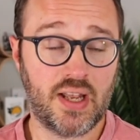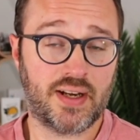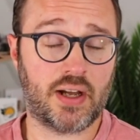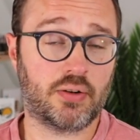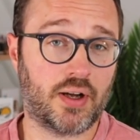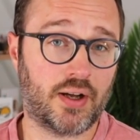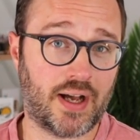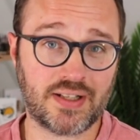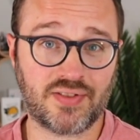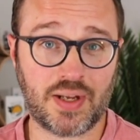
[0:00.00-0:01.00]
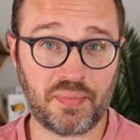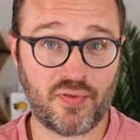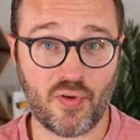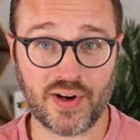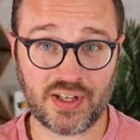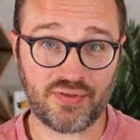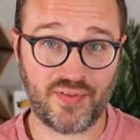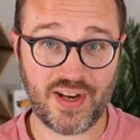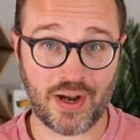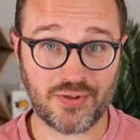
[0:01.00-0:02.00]
Now, as I've said before in a different
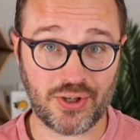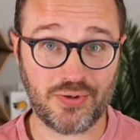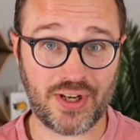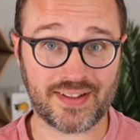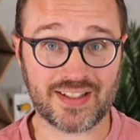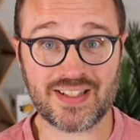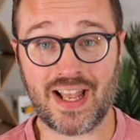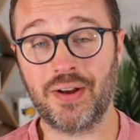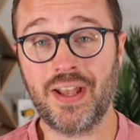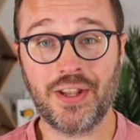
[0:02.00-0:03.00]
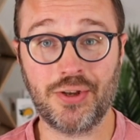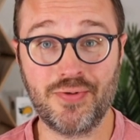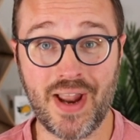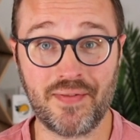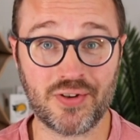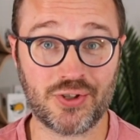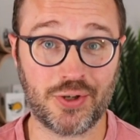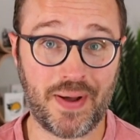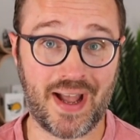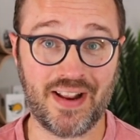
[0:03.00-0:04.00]
video, do check this out. You never
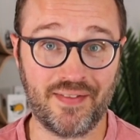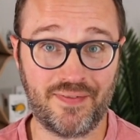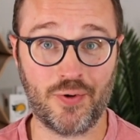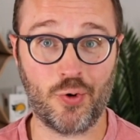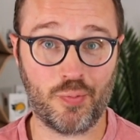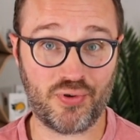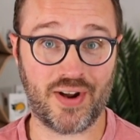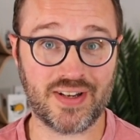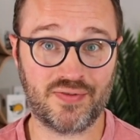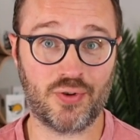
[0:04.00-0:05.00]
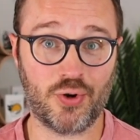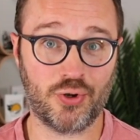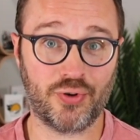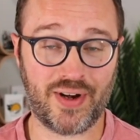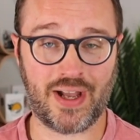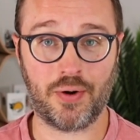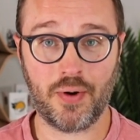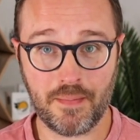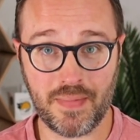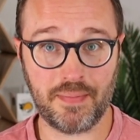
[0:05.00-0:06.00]
should pay full price for your Now
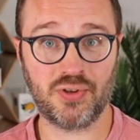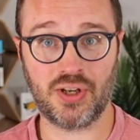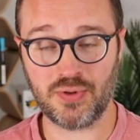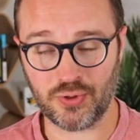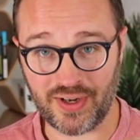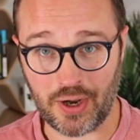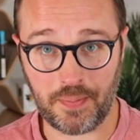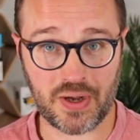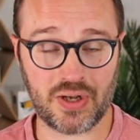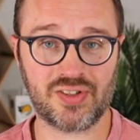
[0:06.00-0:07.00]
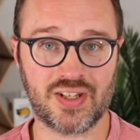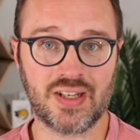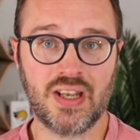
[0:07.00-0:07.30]
memberships, your Now passes.